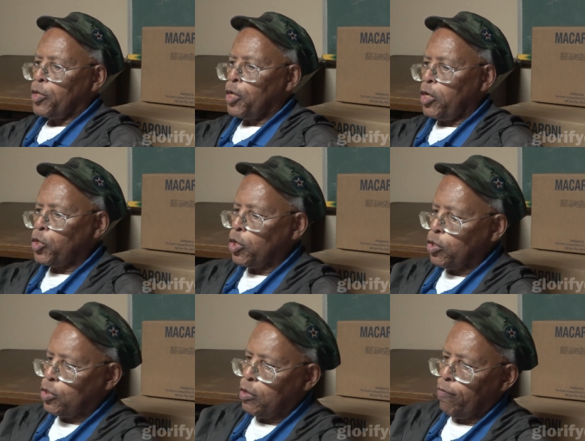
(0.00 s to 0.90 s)
the
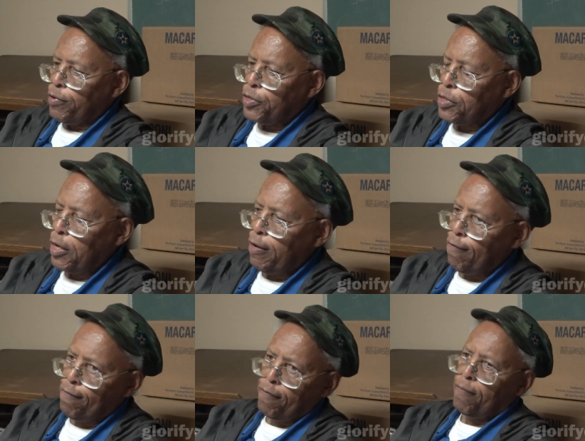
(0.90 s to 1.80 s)
teachers
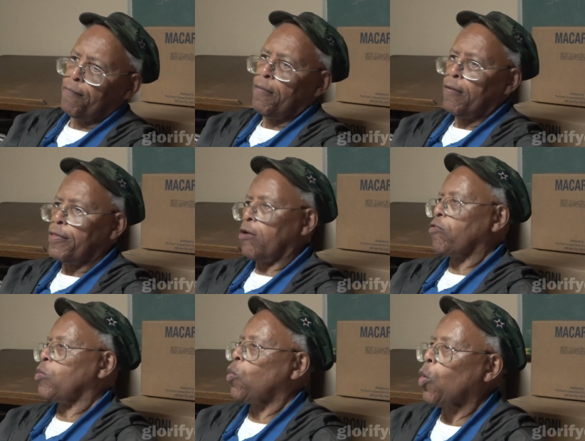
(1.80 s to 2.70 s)
receive their
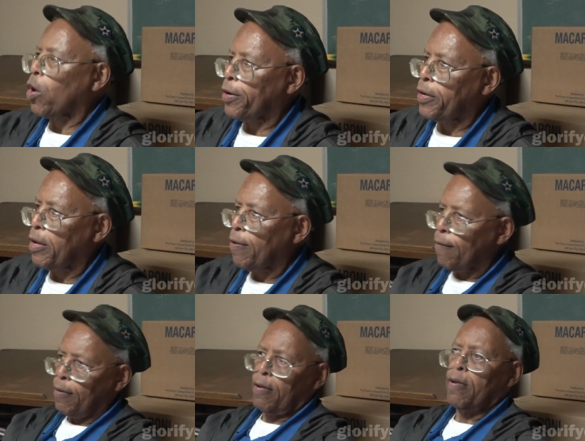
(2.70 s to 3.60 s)
reward
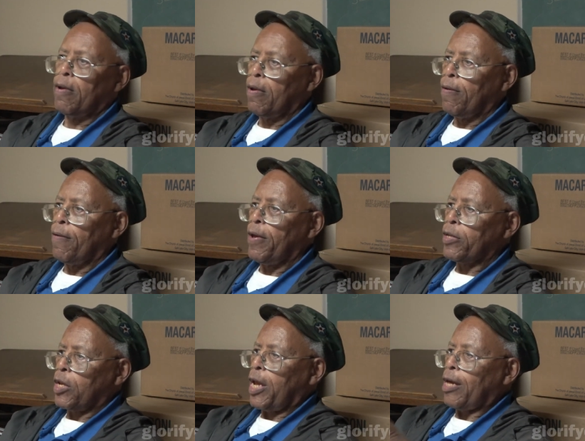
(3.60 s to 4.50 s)

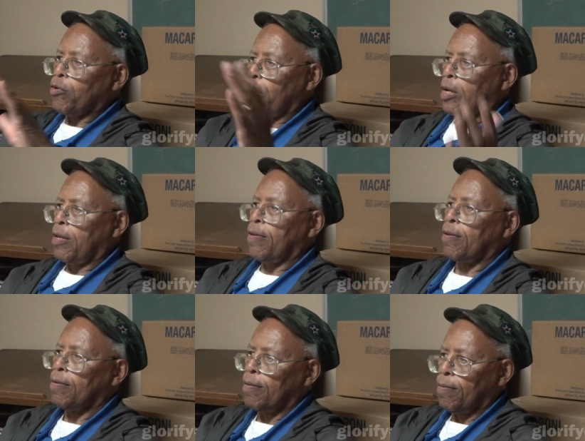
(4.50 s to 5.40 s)
at the gathering.
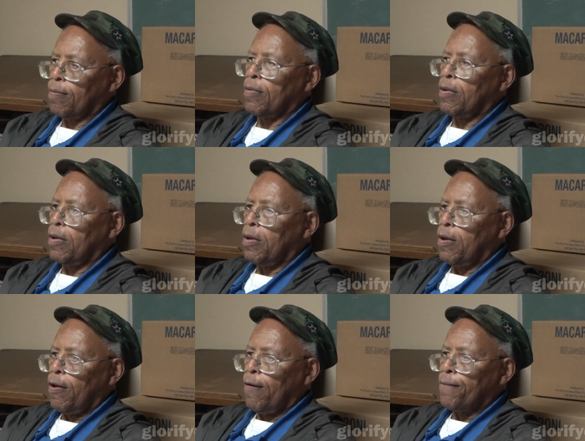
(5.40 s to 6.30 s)
Right.
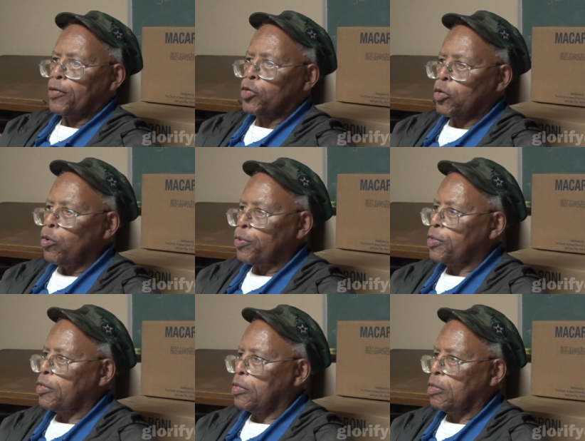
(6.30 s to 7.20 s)
The
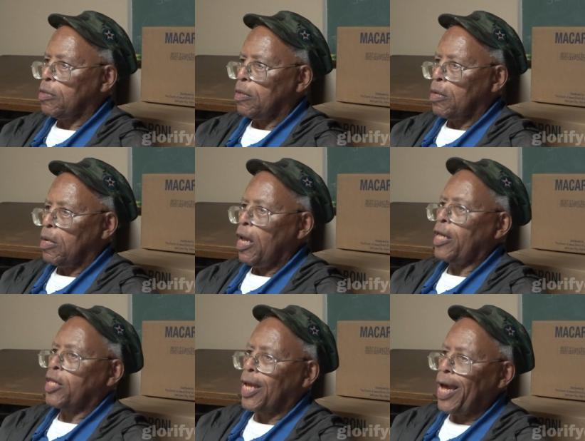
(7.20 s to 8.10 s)
students
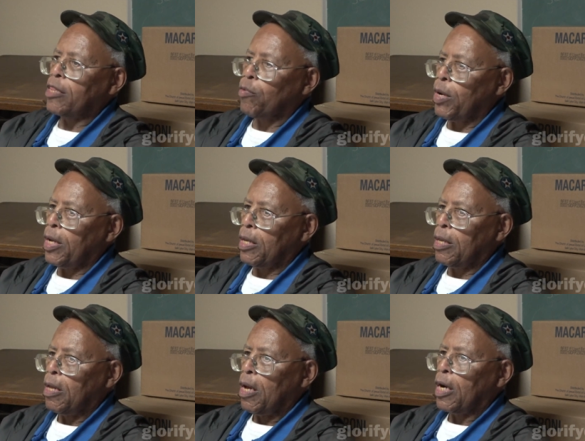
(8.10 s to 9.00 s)
at the gathering
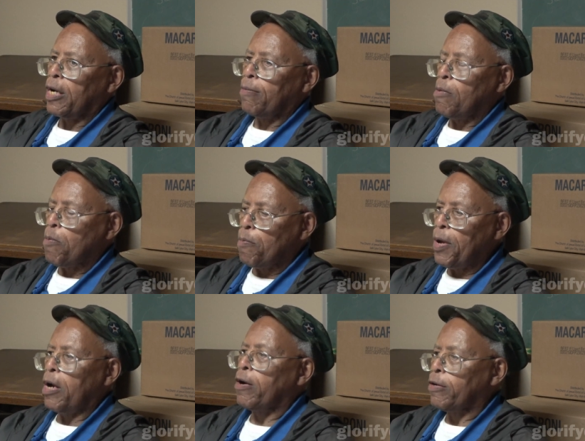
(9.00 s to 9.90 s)
are going to be
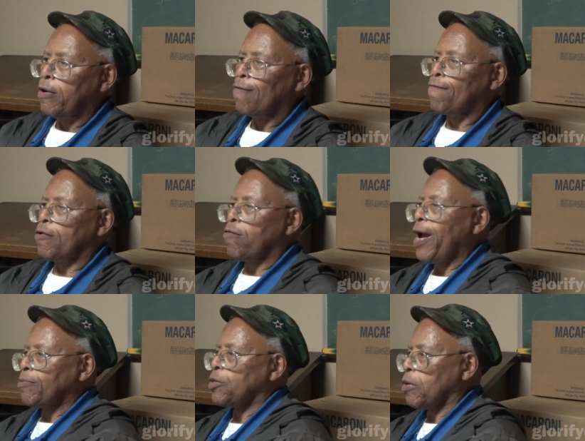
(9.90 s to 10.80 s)
prepared for the
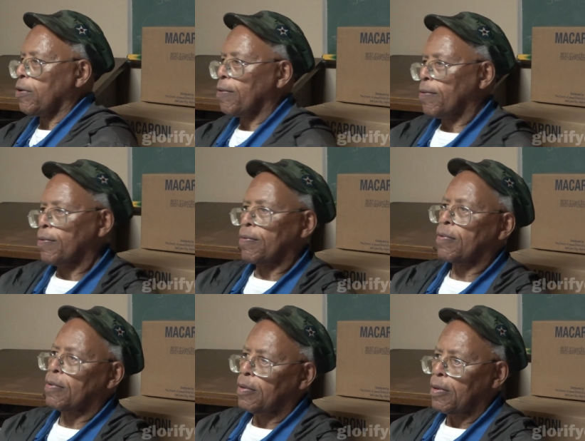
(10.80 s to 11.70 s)
rapture.
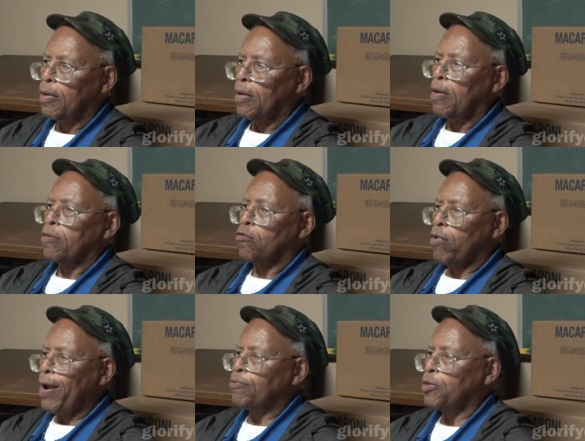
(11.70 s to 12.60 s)
The
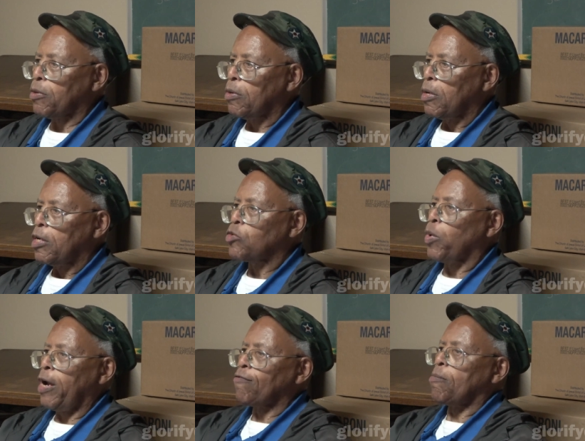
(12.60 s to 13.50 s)
rapture is
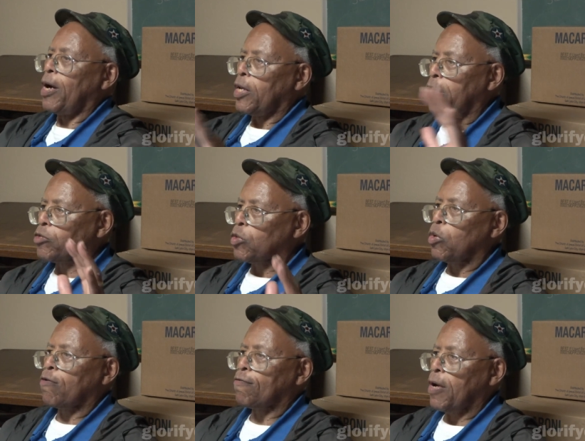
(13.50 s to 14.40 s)
where everybody gets
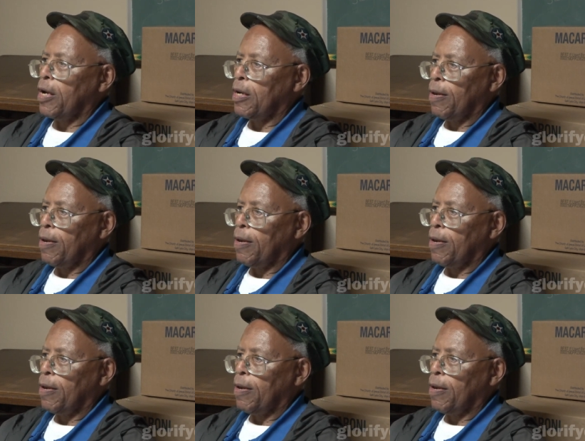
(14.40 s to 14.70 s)
glorified.